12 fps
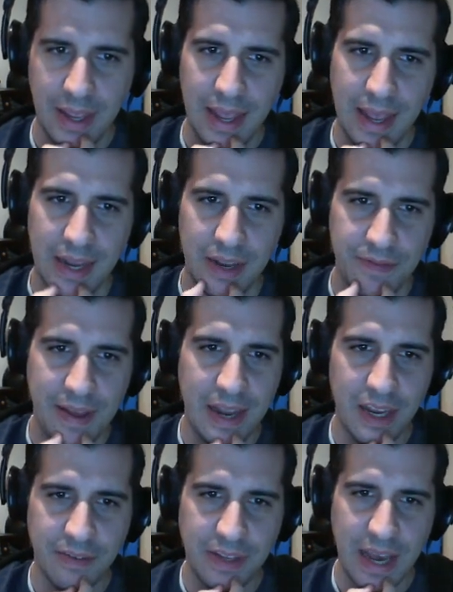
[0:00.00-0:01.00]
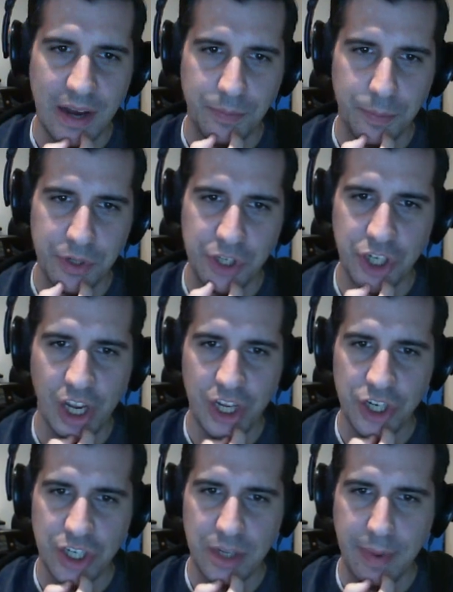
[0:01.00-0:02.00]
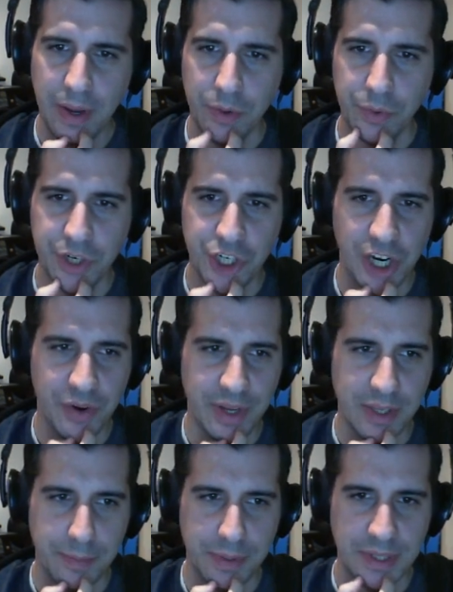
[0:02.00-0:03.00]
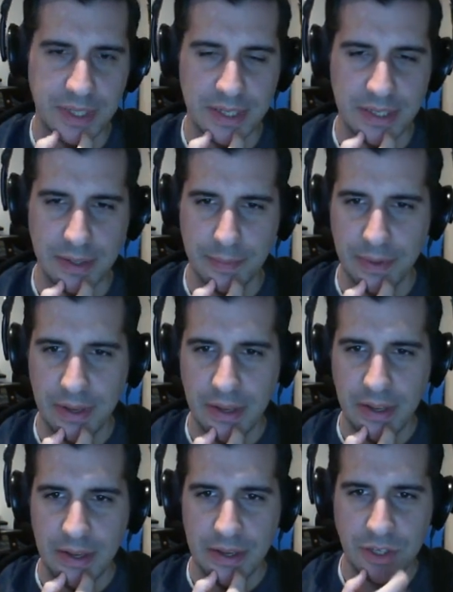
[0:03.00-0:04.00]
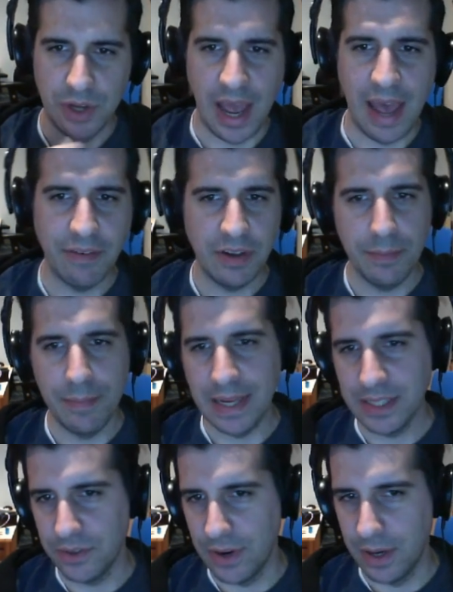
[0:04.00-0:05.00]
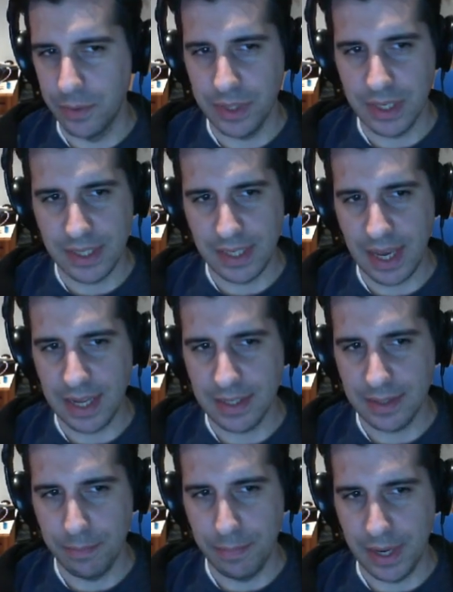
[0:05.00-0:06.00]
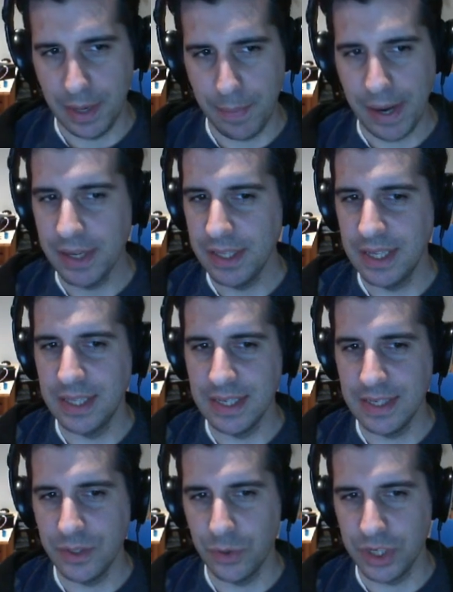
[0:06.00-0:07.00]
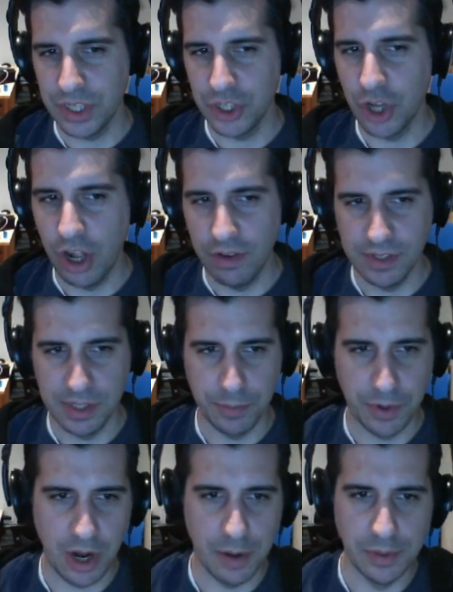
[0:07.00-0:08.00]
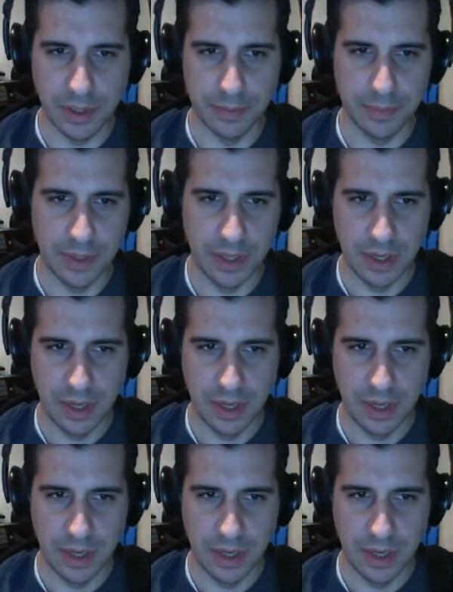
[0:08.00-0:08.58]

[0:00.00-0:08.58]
And if any of the outputs change, CMake will regenerate the build system. So I haven't messed around with this yet, but apparently this sort of solves the problem.